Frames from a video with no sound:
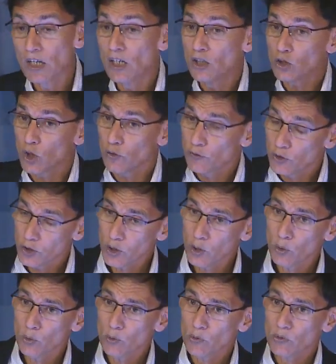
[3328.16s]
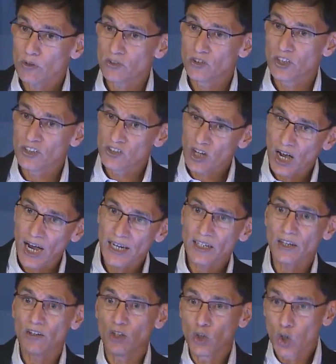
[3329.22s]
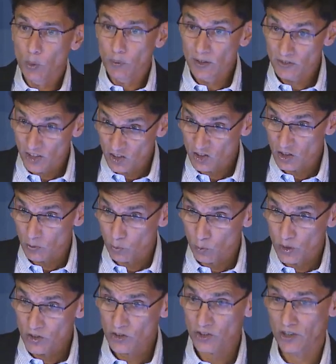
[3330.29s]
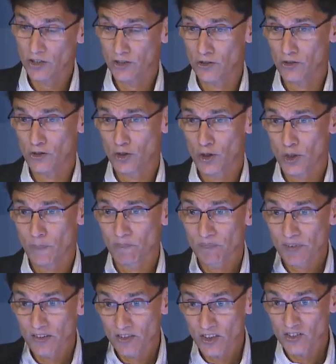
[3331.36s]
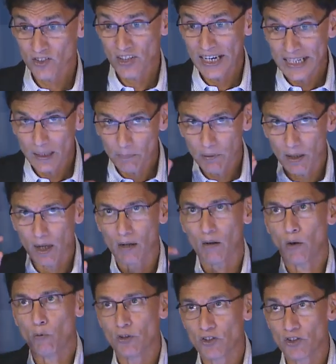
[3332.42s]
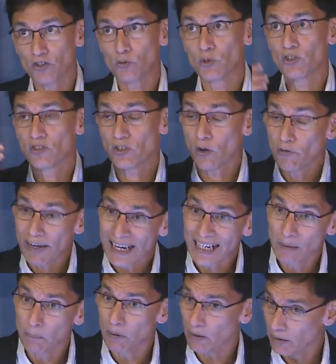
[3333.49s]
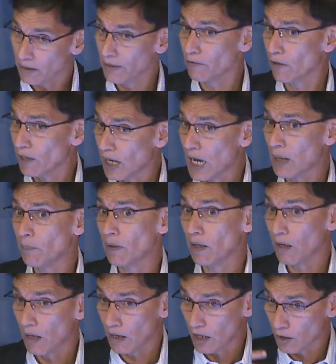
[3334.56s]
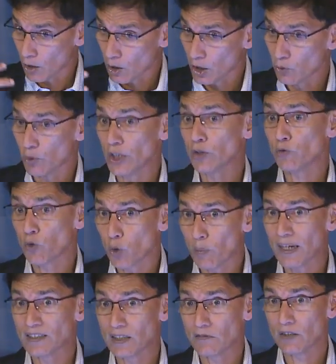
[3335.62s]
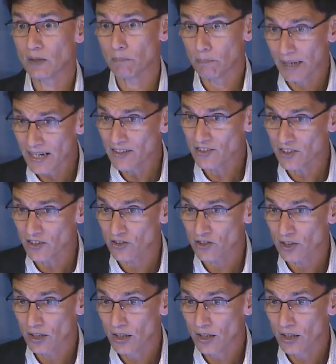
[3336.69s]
So if you design a renewable system which is sustainable or, uh, or which, is, which is available and reliable on a 24 by 7 basis,